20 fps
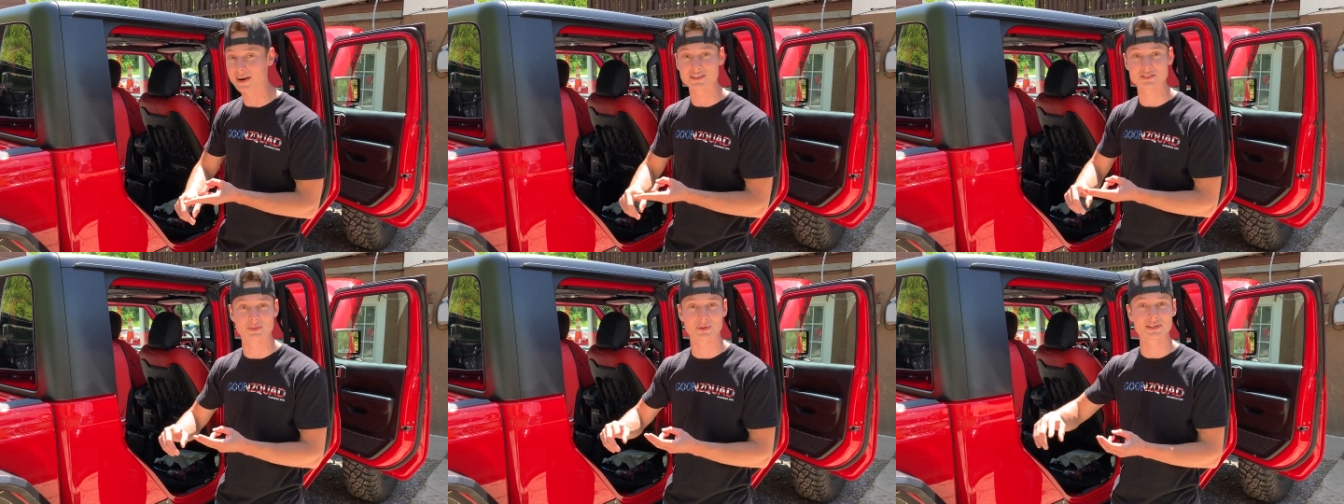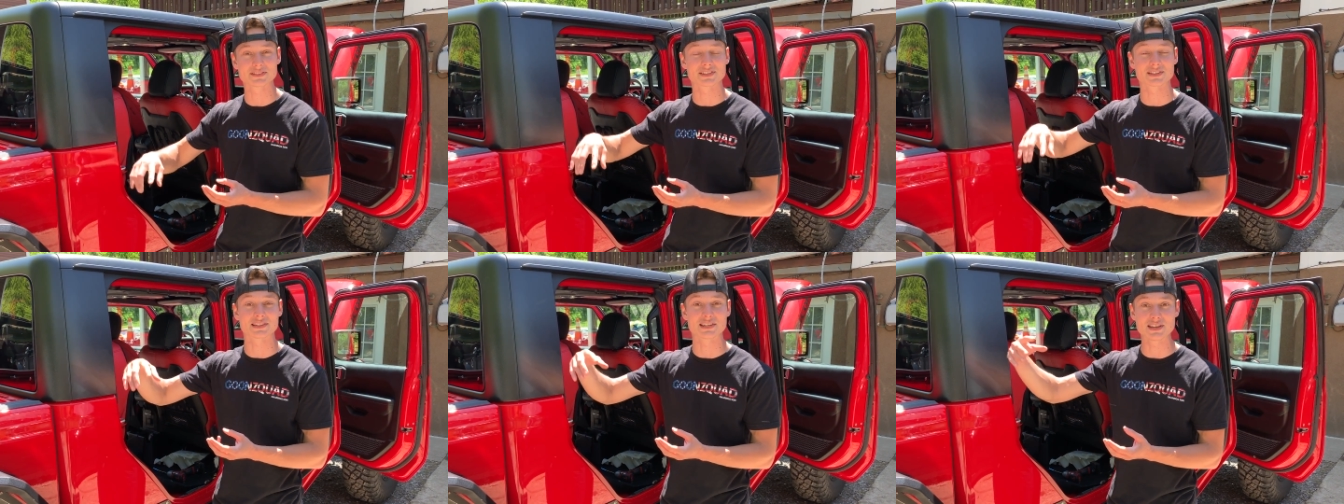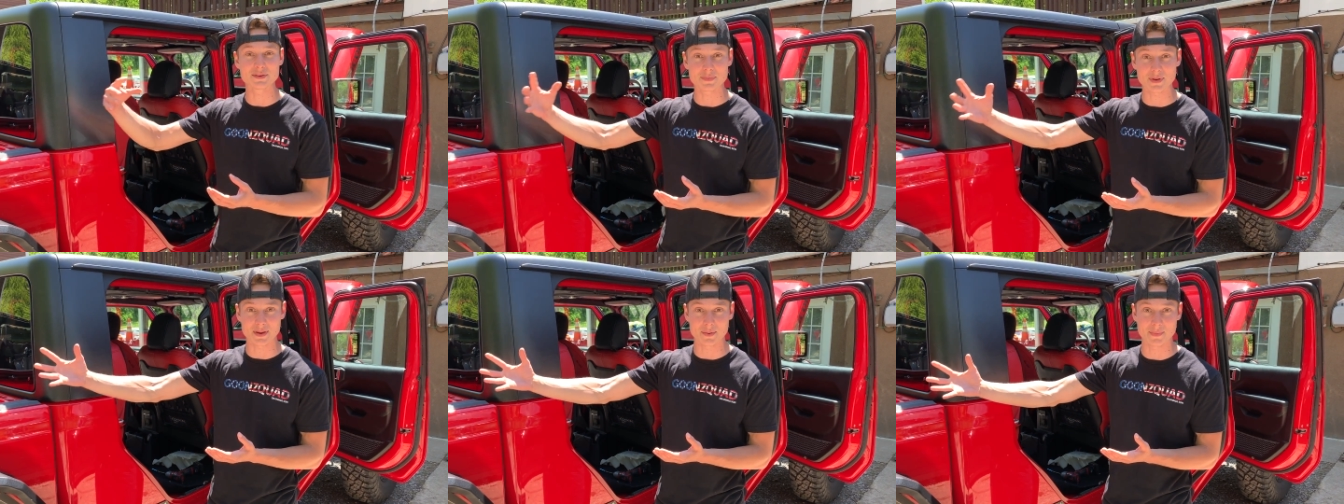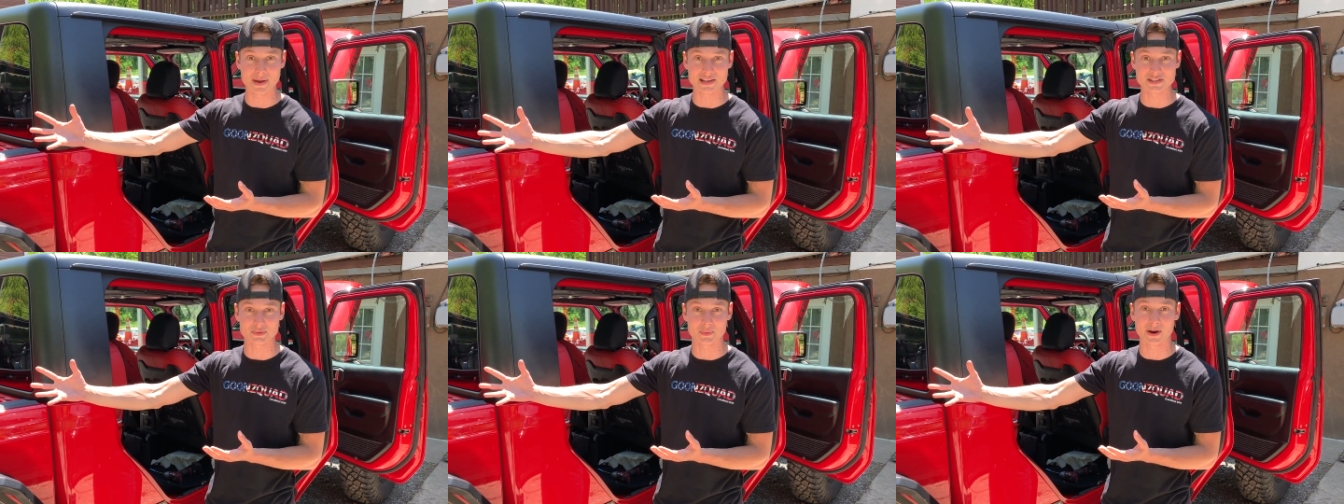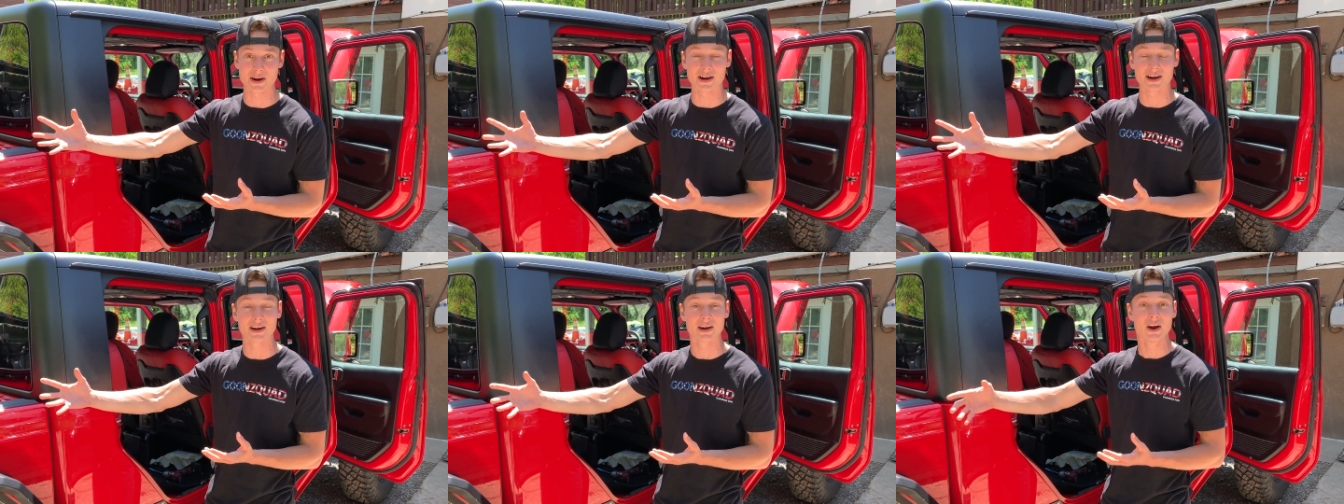as well as the TPMS
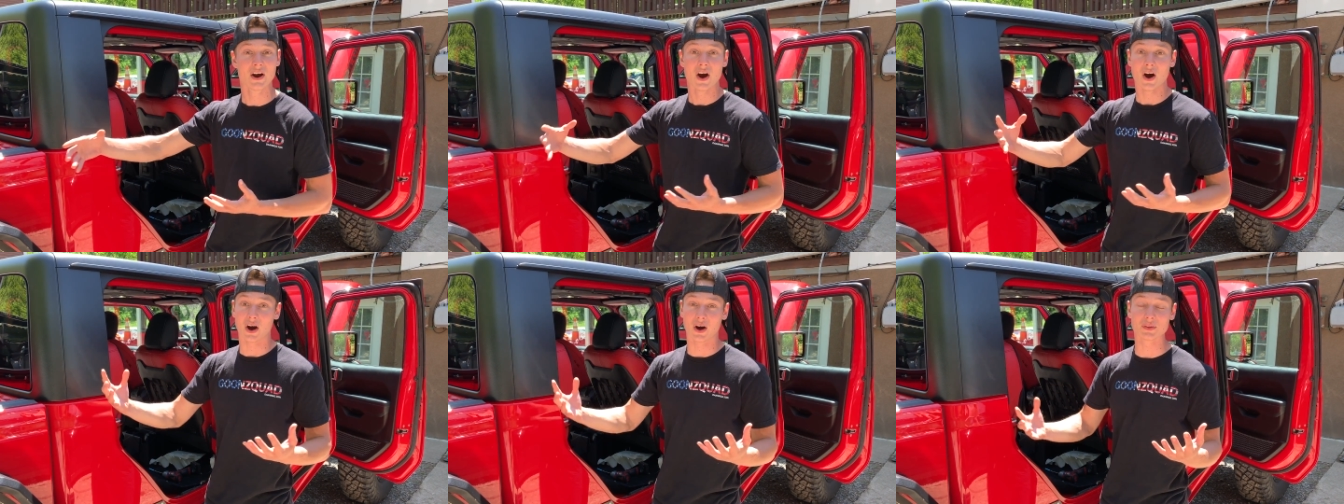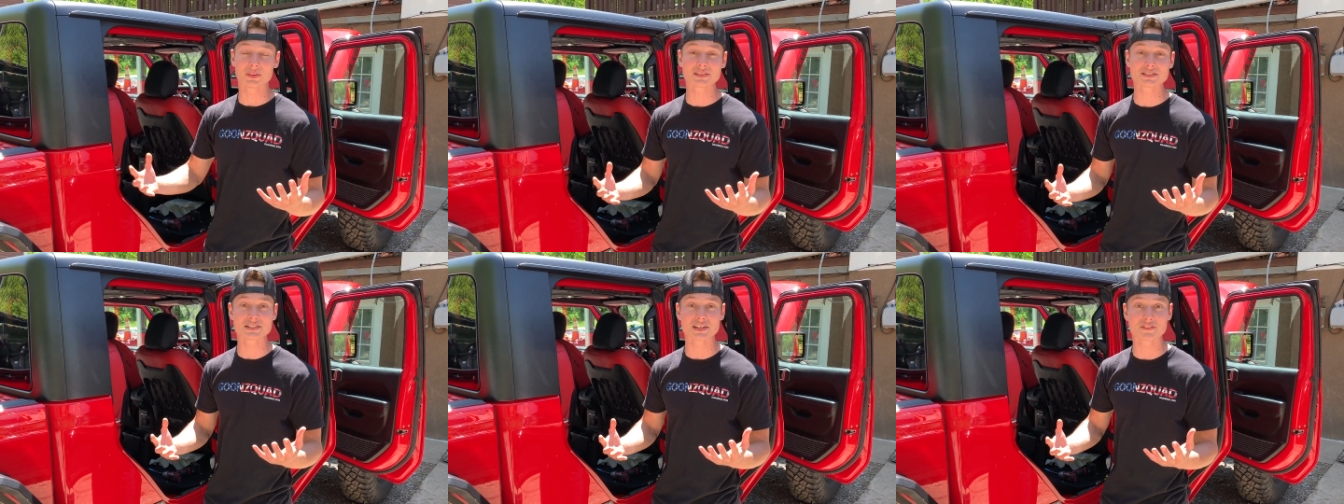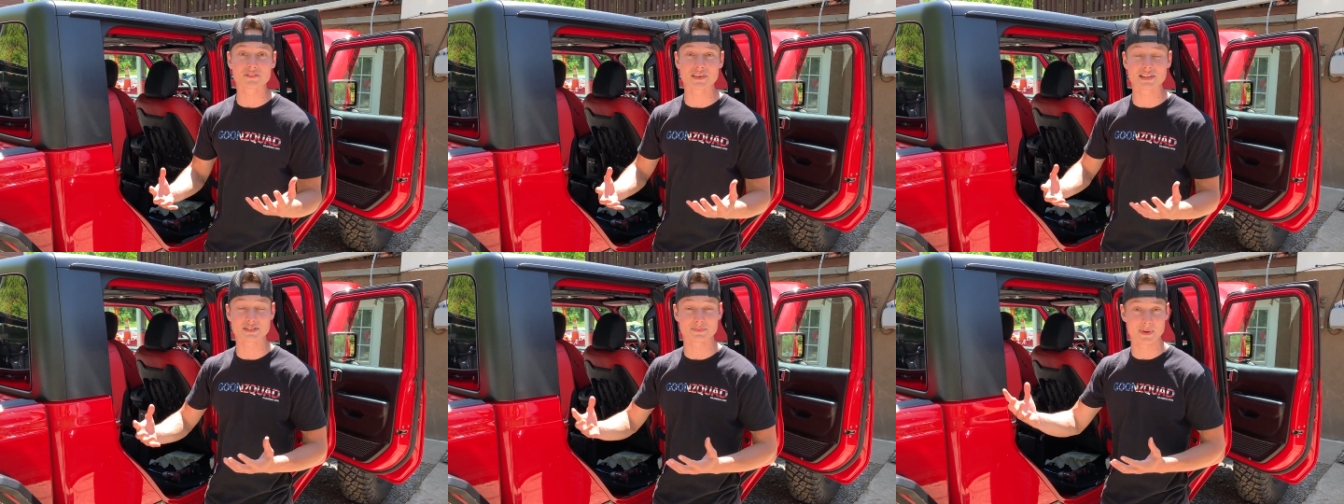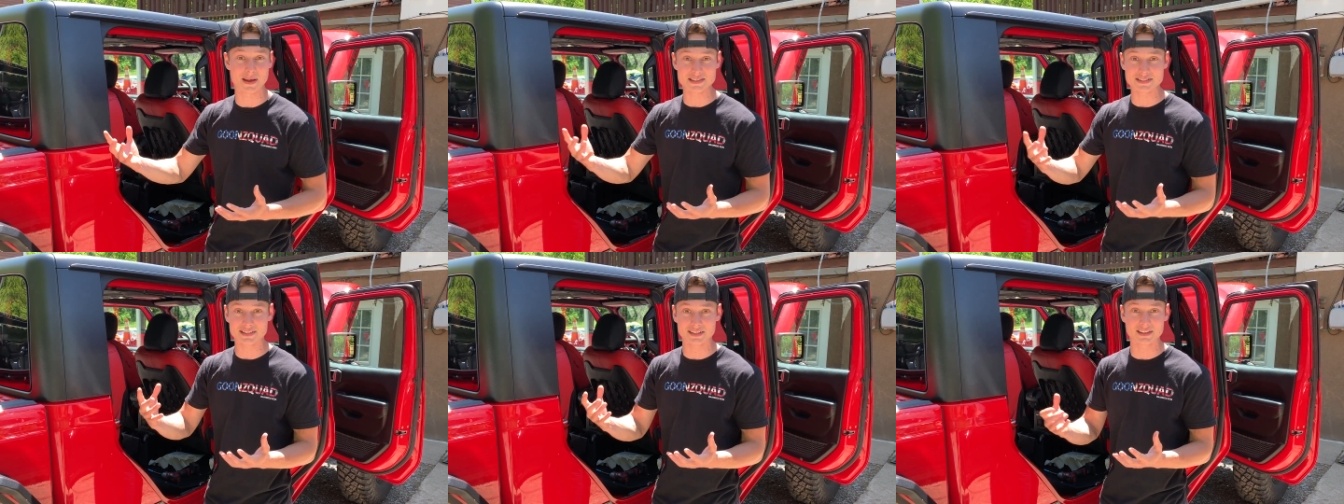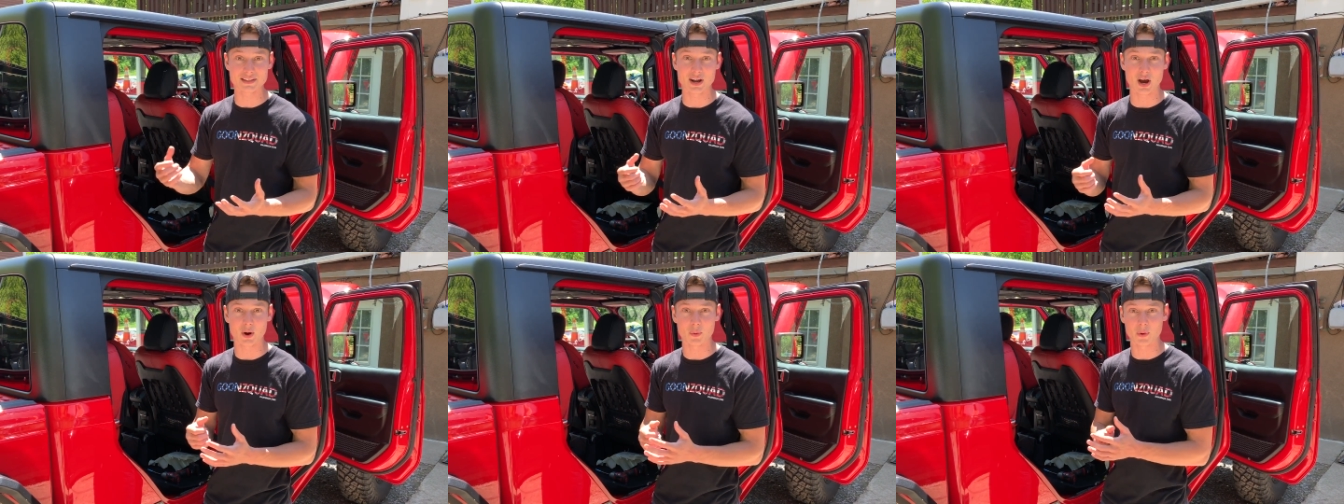wire, all the stuff that's basically
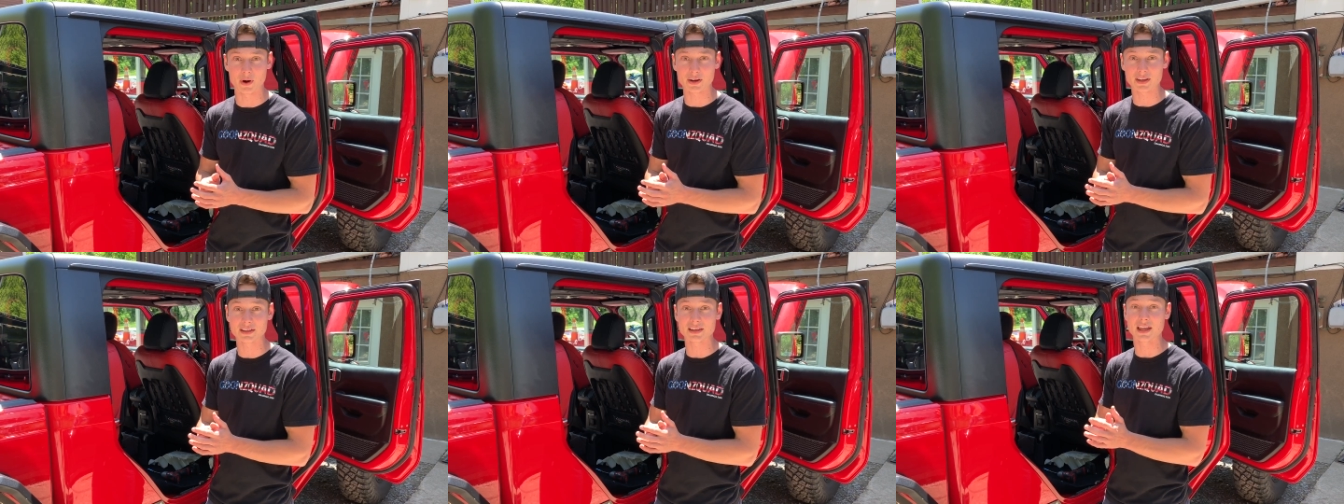not working.